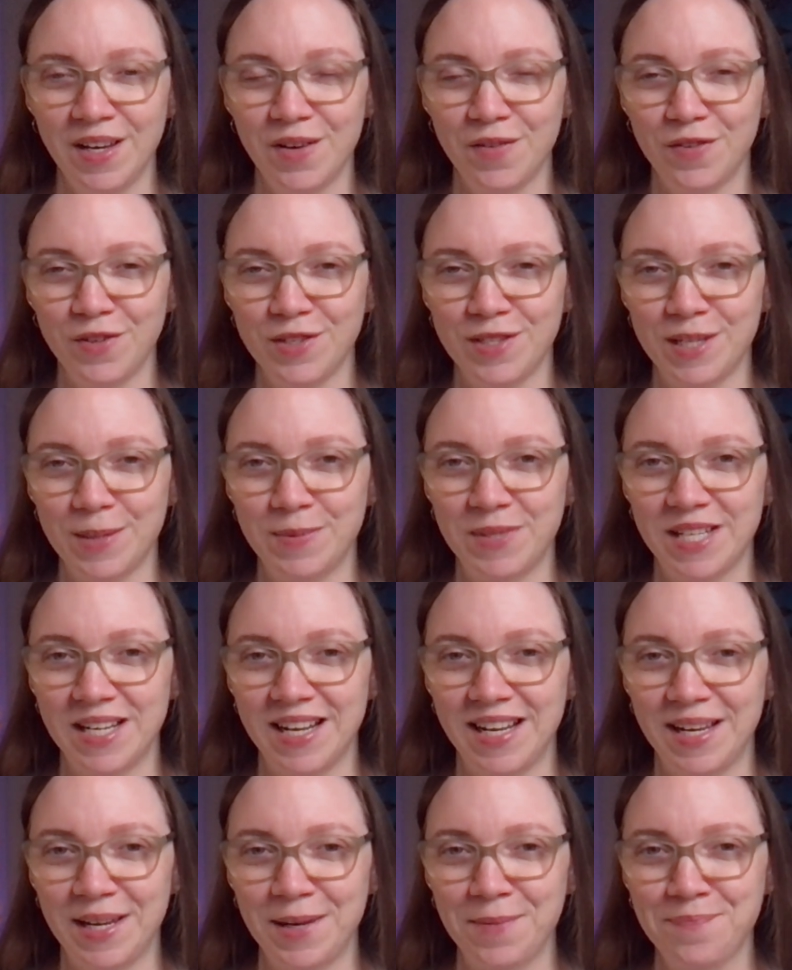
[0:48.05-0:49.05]
First up
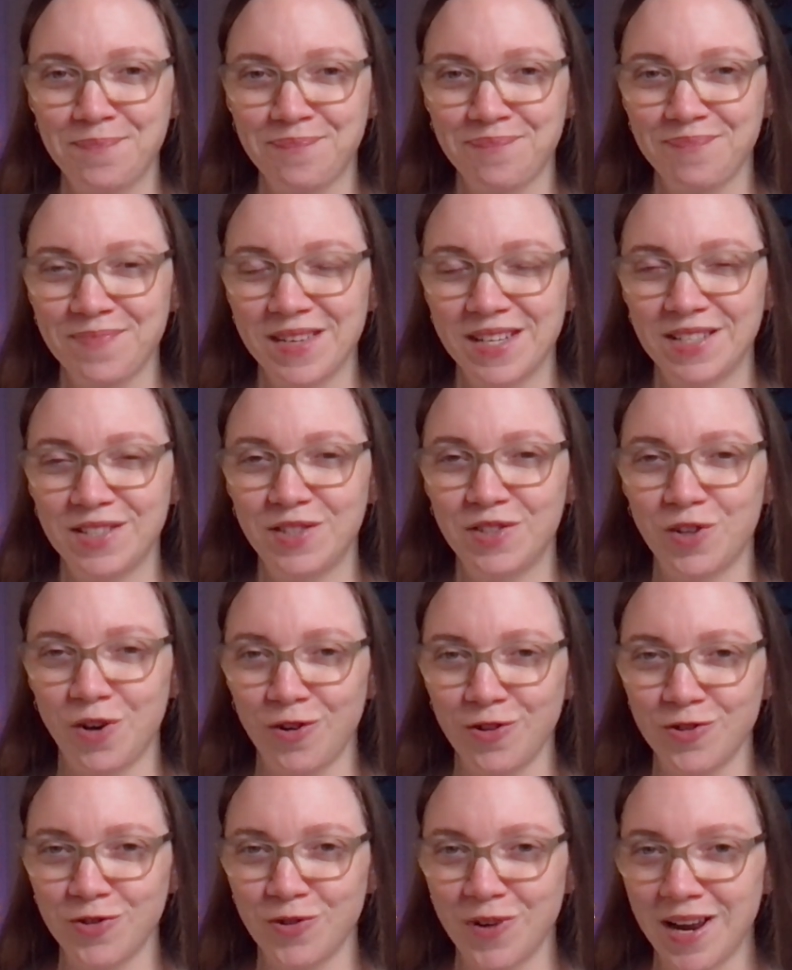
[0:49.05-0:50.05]
today,
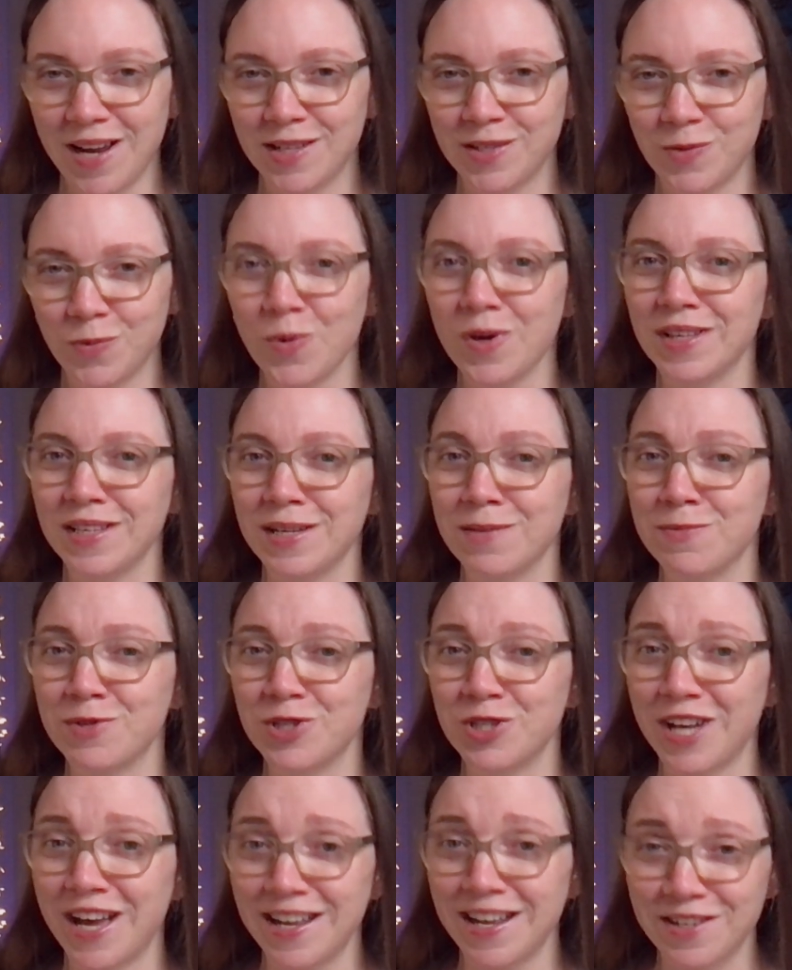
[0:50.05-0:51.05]
Star Trek's William
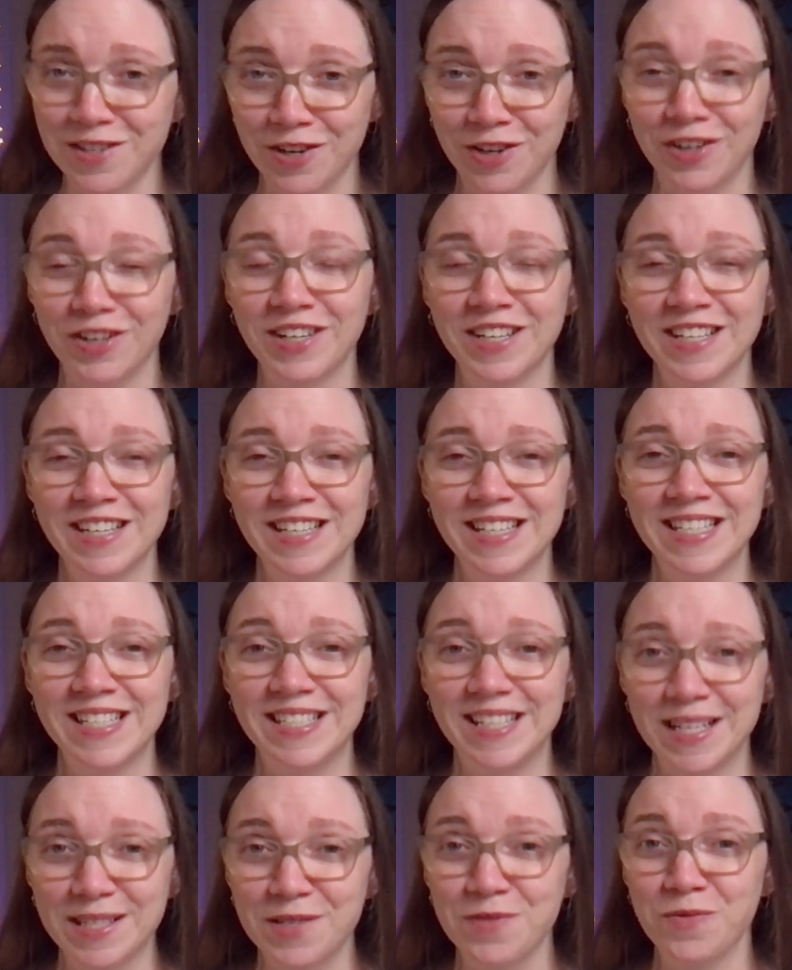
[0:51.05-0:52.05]
Shatner
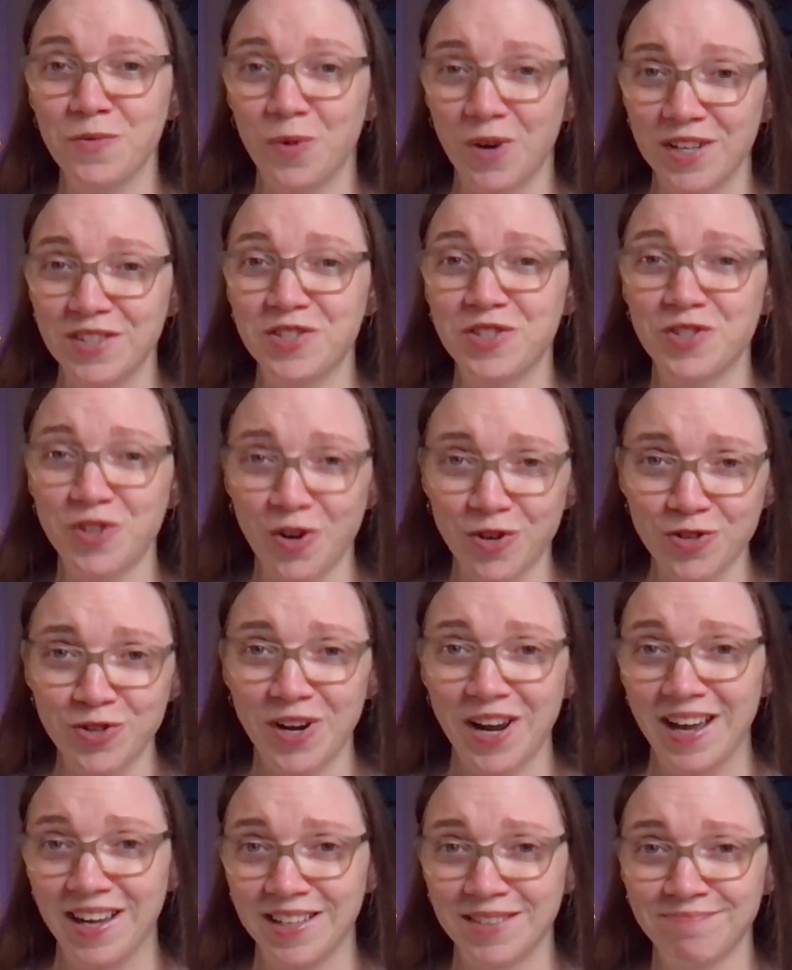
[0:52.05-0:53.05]
doesn't watch Star
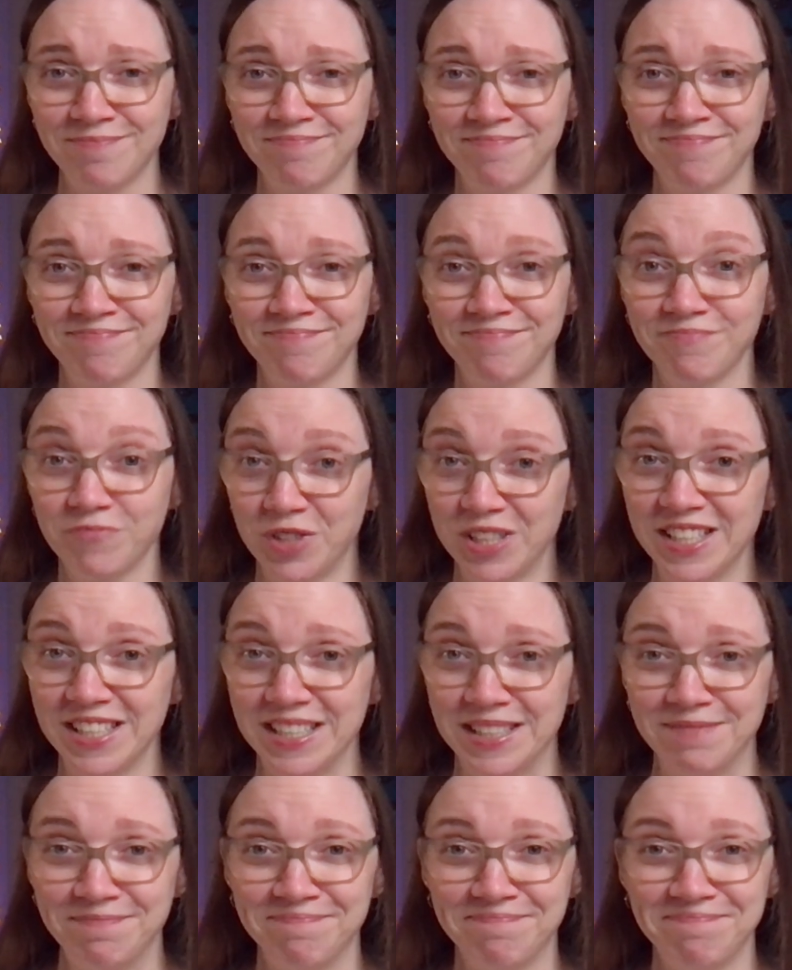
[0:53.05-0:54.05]
Trek. Really?